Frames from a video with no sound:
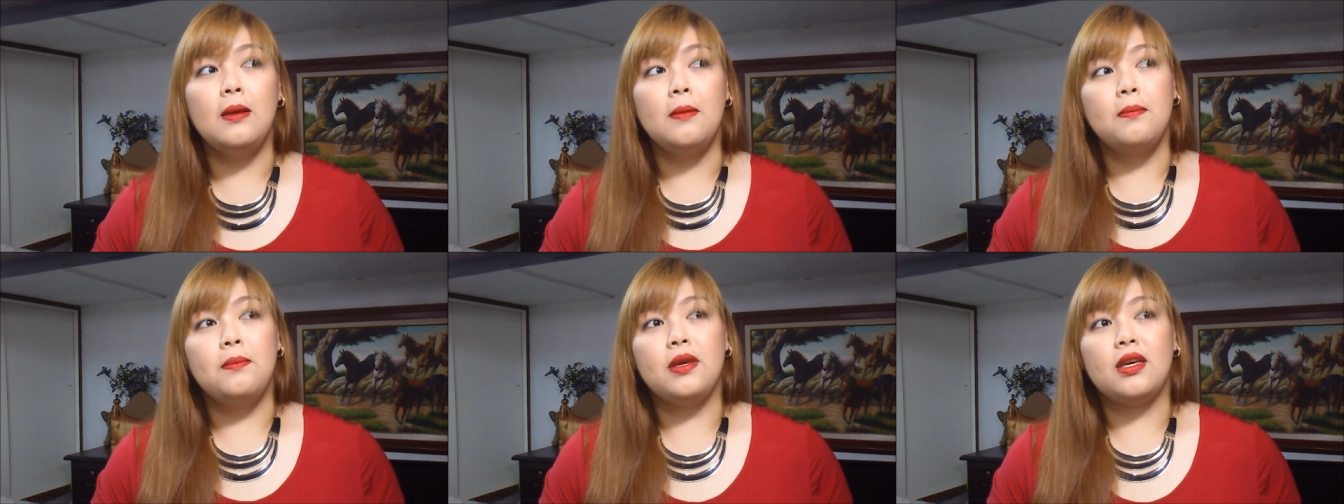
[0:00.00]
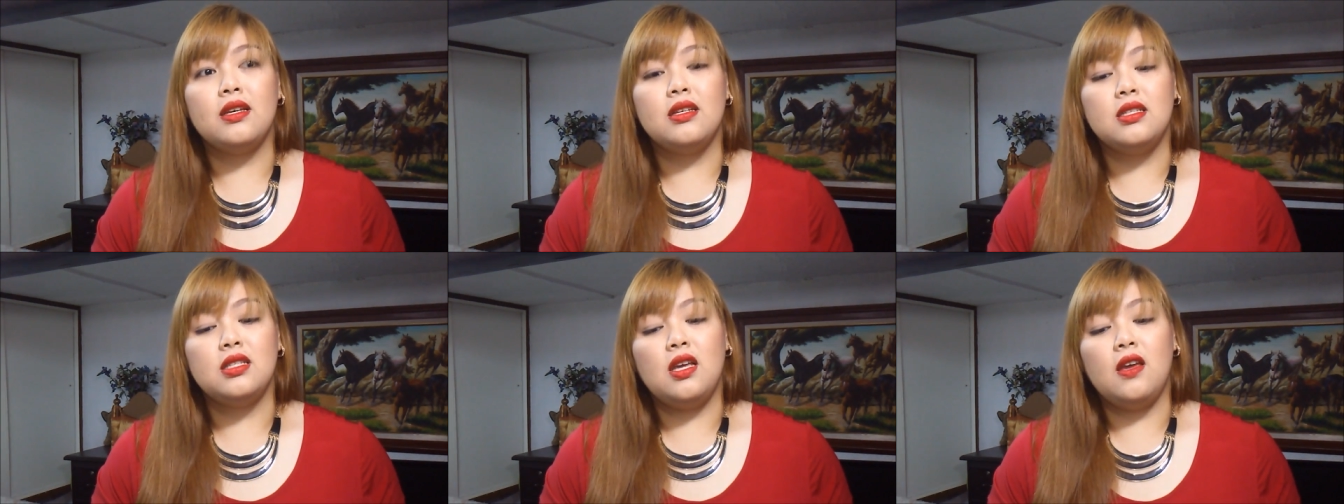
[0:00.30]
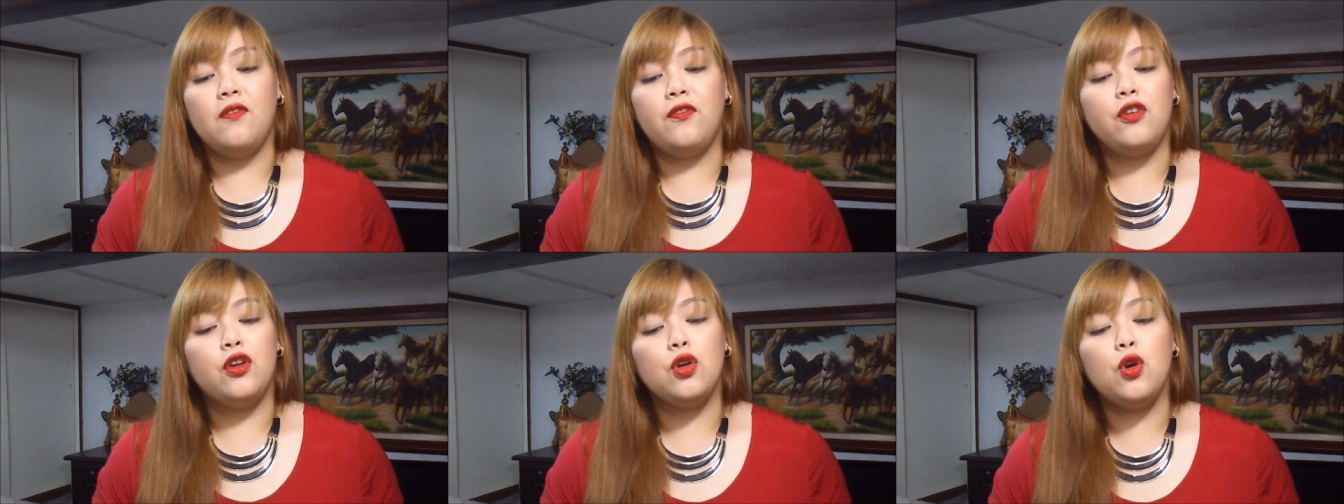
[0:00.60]
because
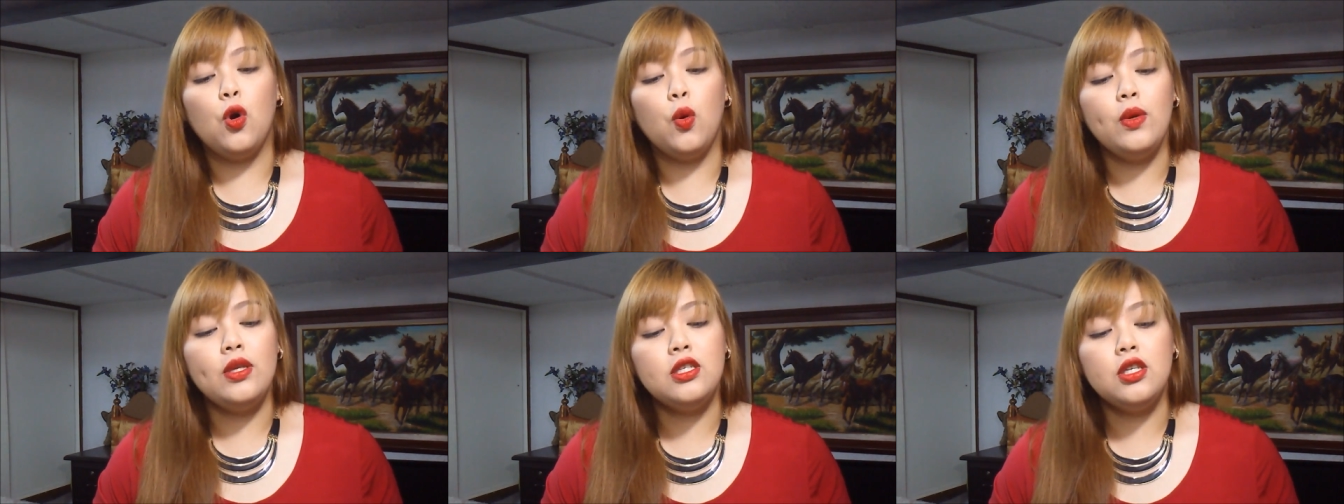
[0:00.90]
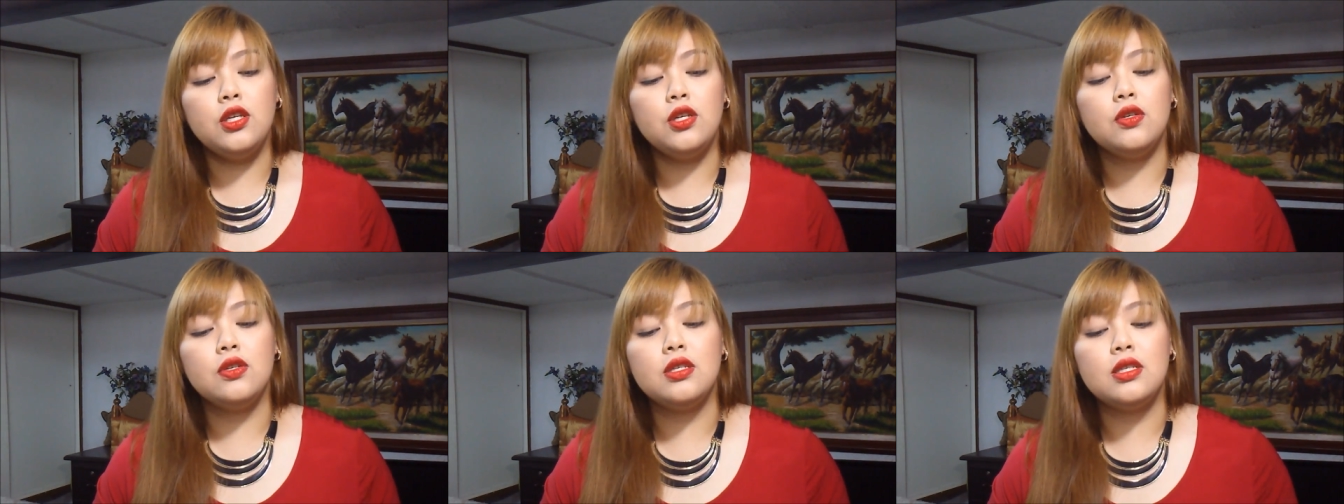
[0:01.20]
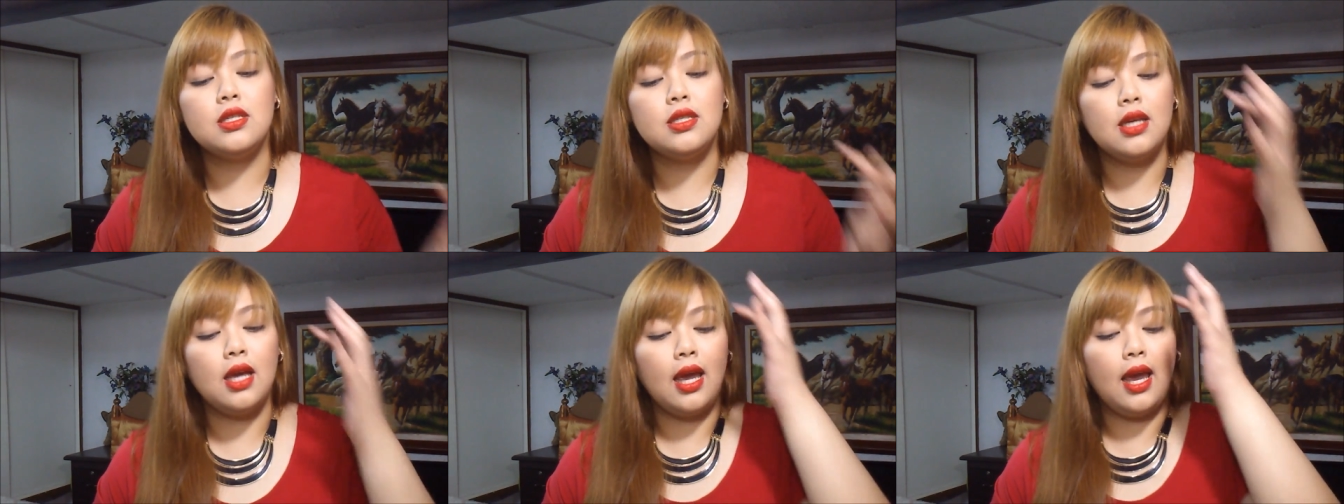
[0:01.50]
if you're going to
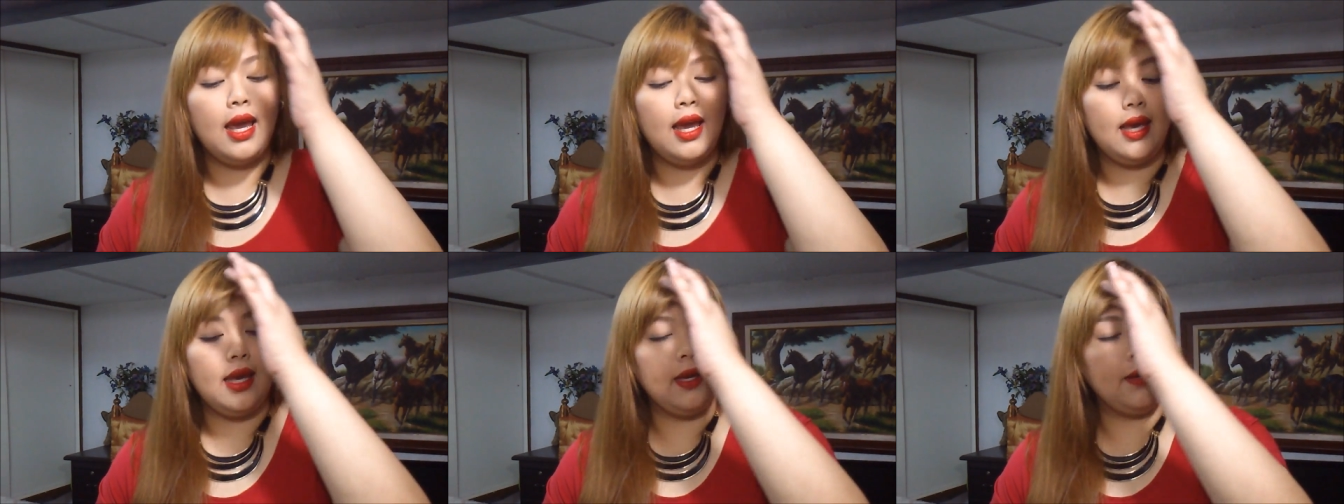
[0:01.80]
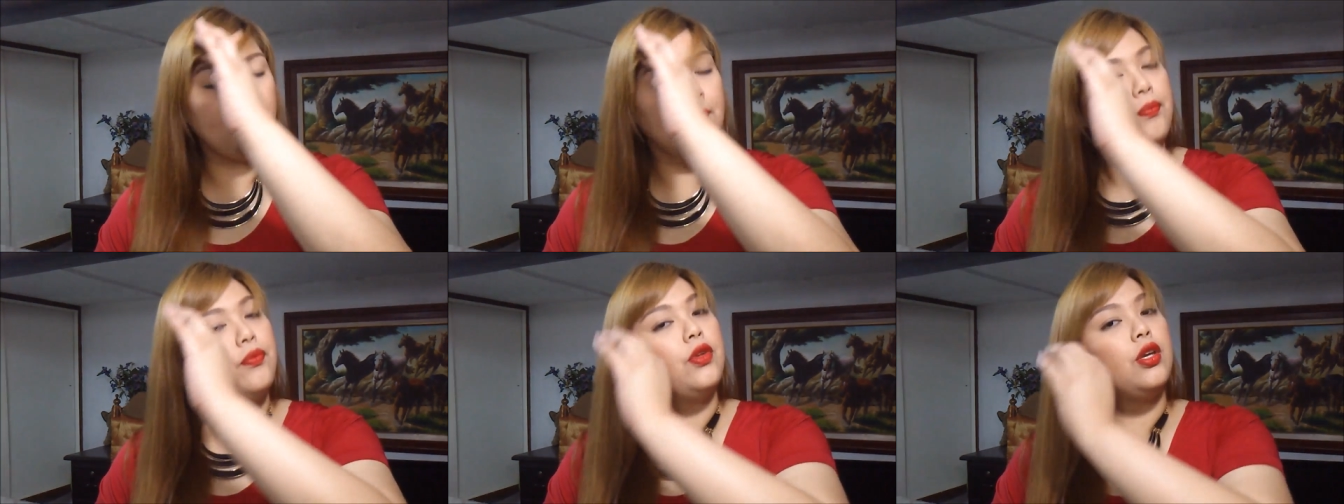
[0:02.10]
use a